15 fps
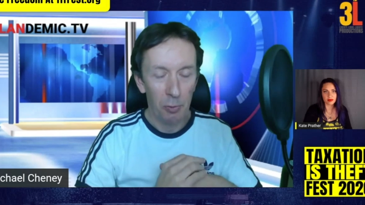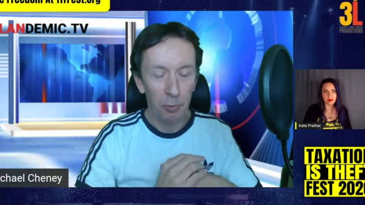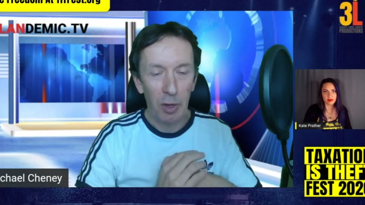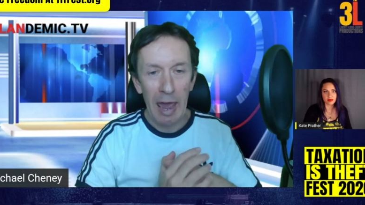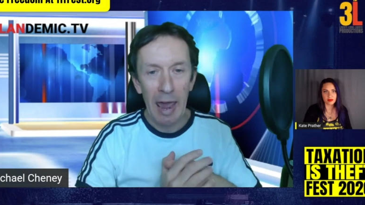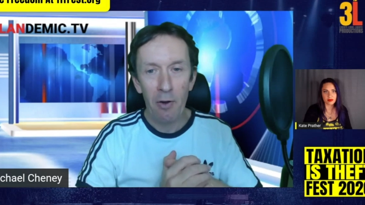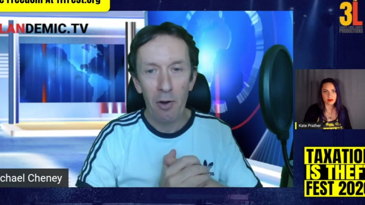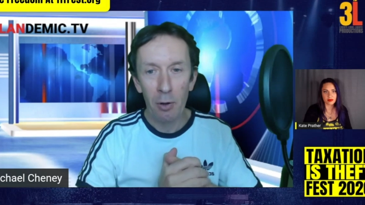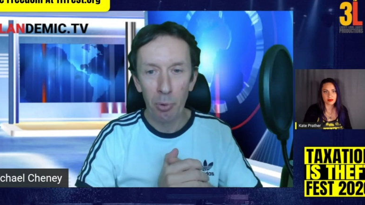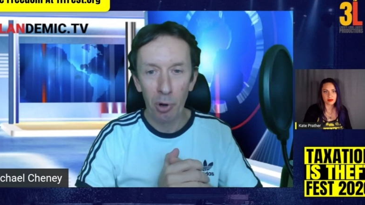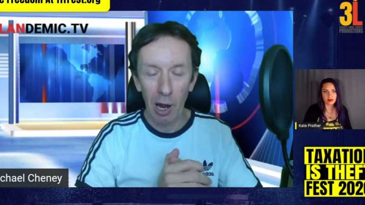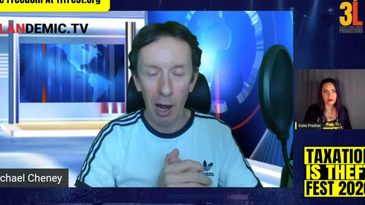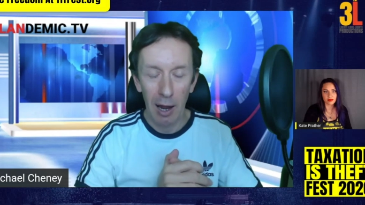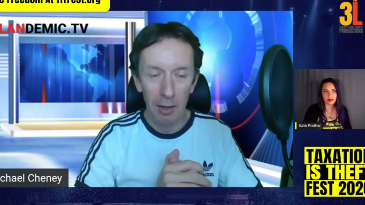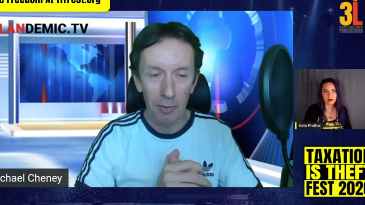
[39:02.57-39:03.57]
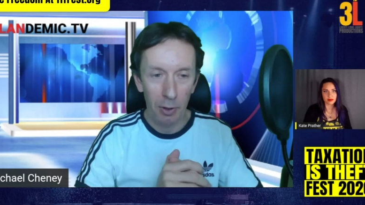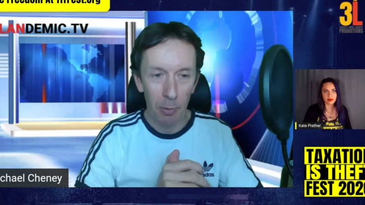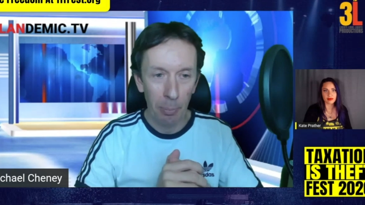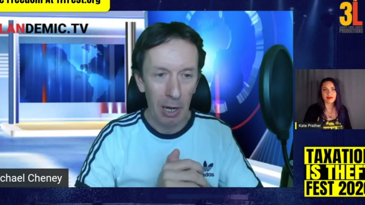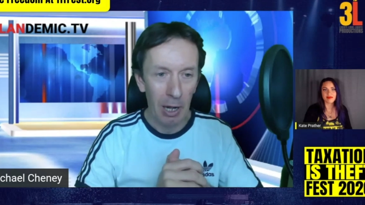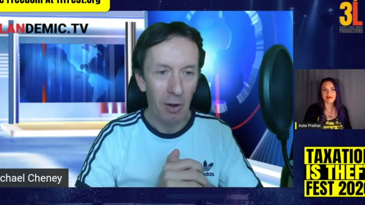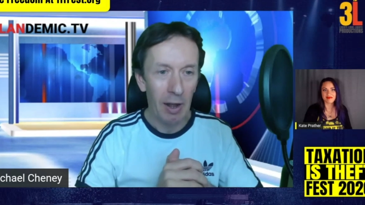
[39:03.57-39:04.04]
of Karen brigade that are
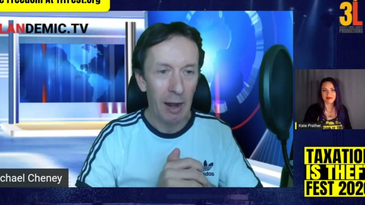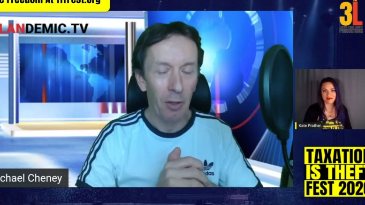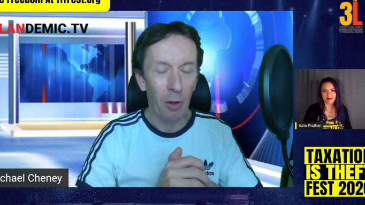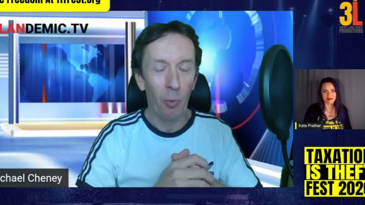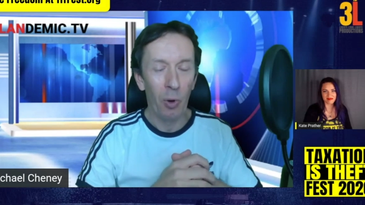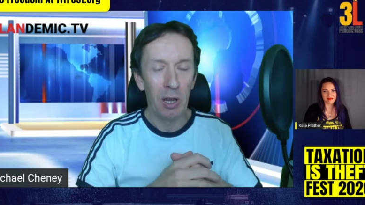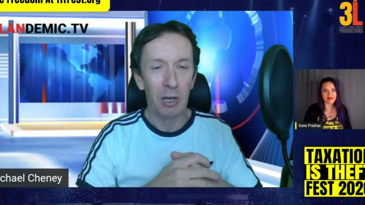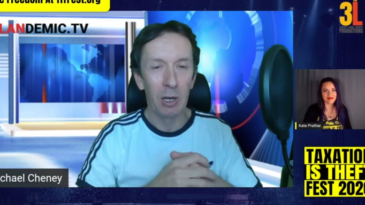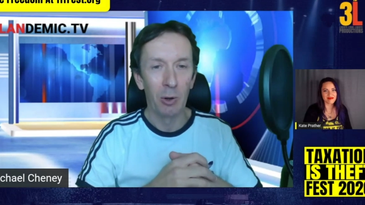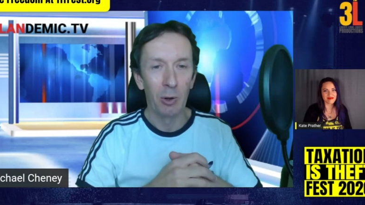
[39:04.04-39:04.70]
peering out their window